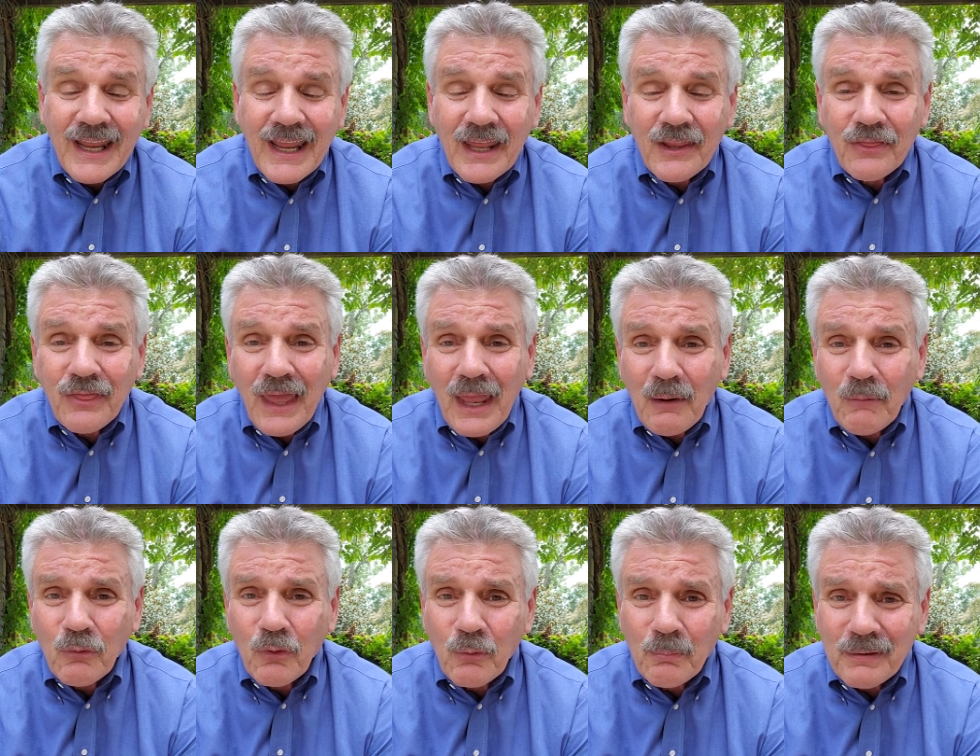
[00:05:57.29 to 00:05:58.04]
and
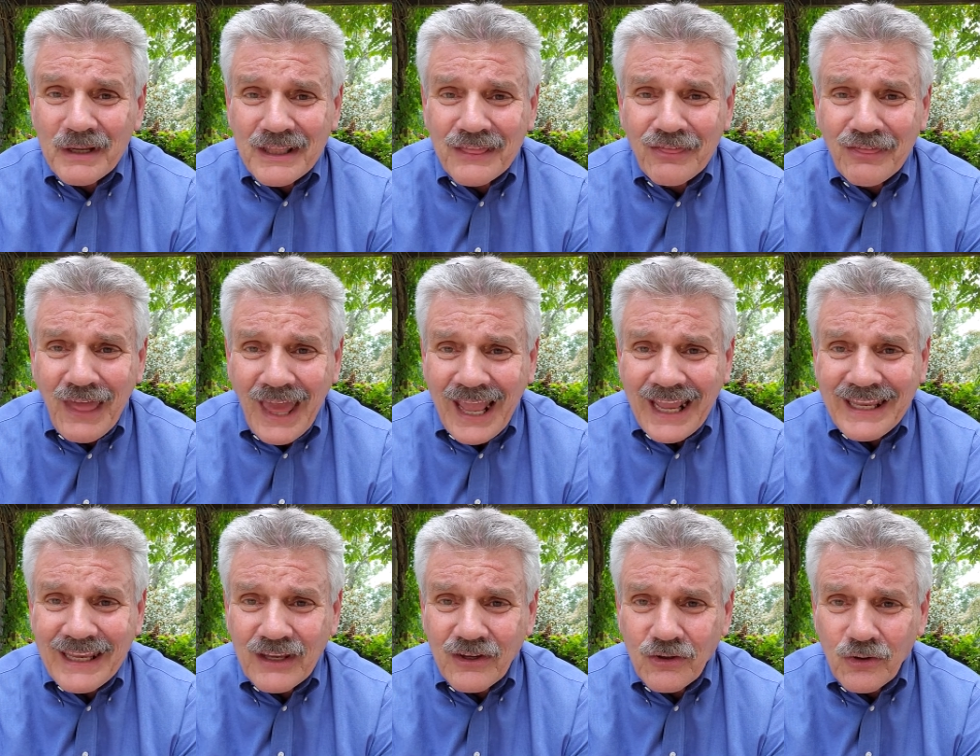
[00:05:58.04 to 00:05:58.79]
they will be
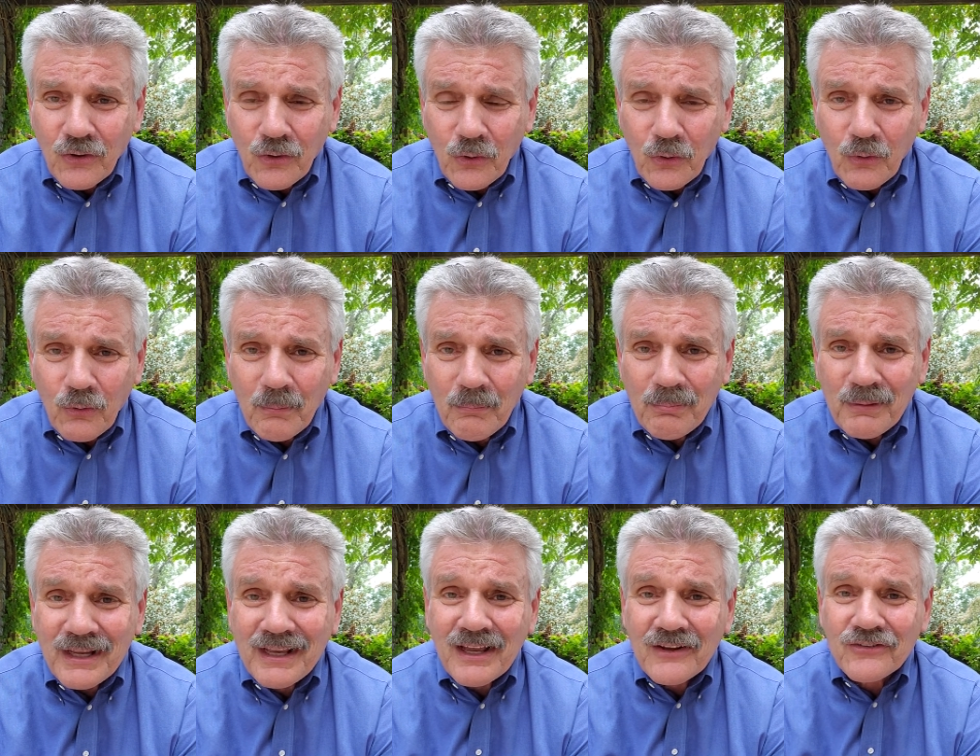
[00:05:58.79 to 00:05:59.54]
thanking you
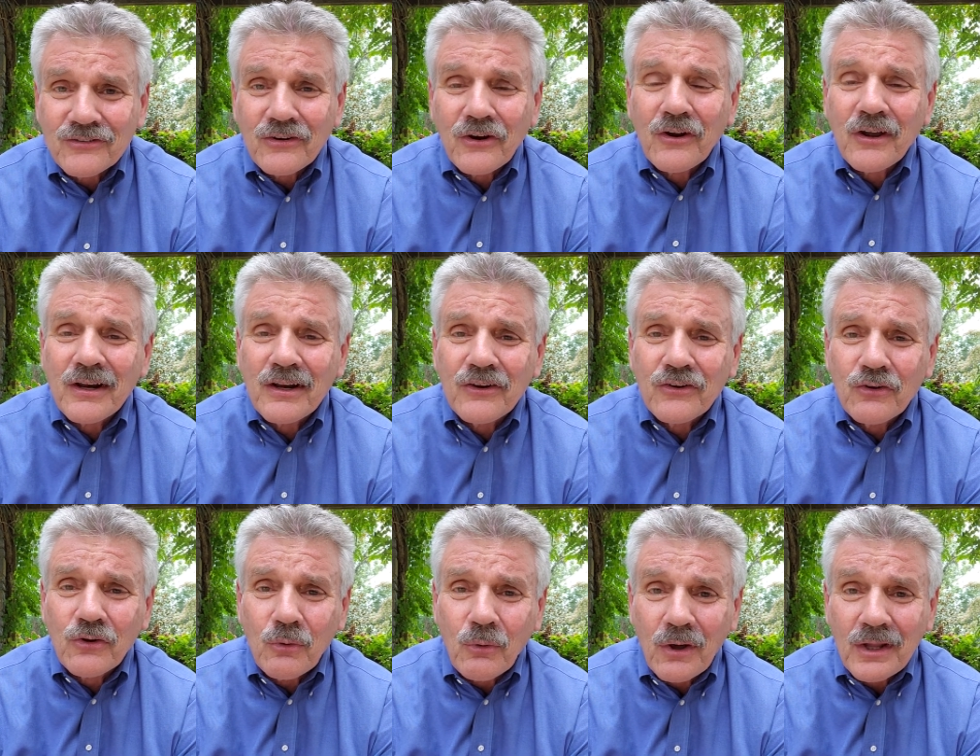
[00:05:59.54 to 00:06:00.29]
because they're going
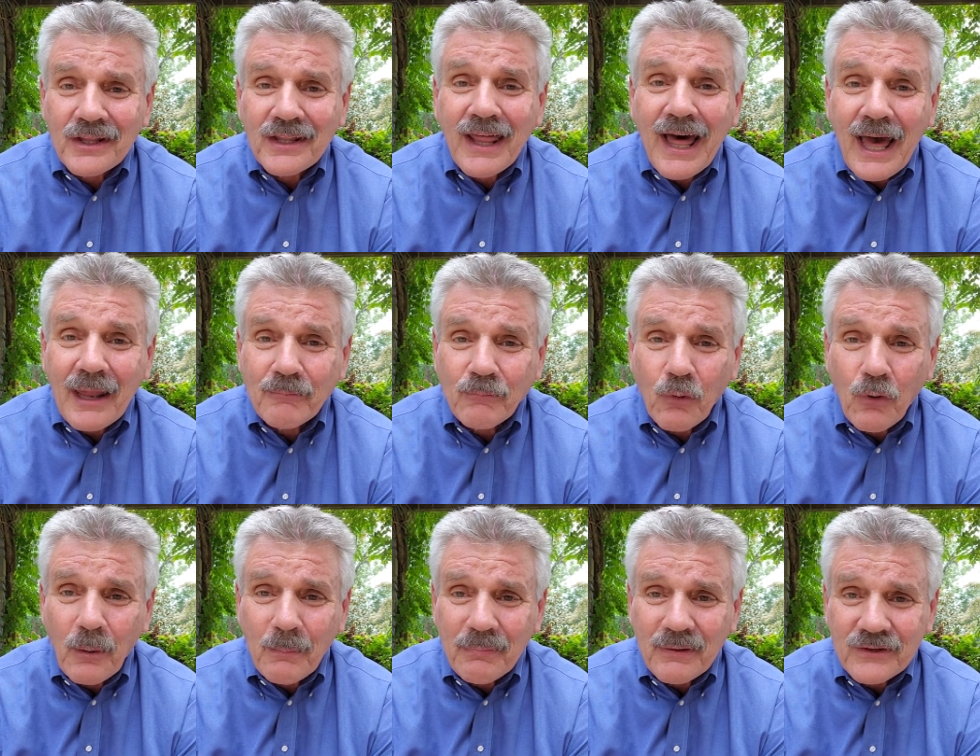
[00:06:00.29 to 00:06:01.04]
to do a lot
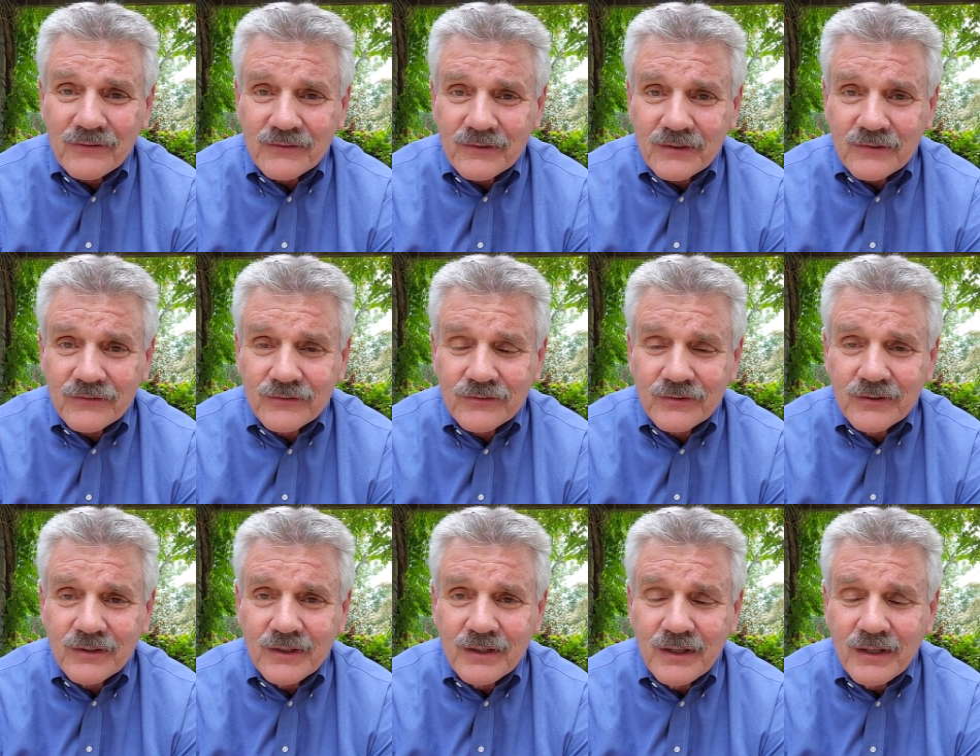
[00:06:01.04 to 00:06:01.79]
more
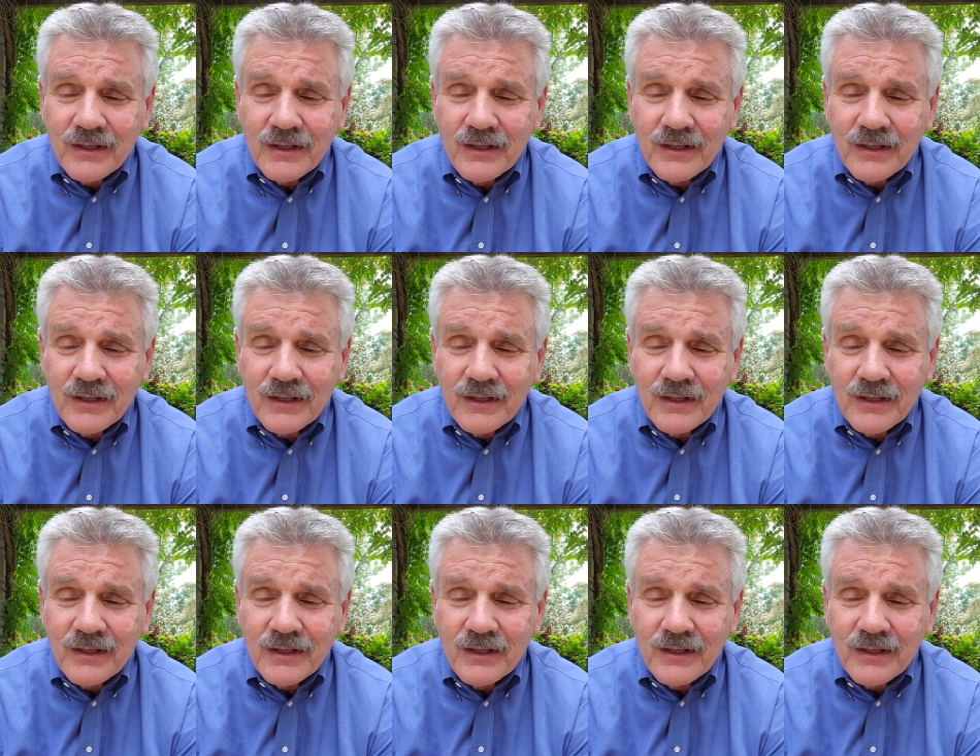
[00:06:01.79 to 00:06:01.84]
business.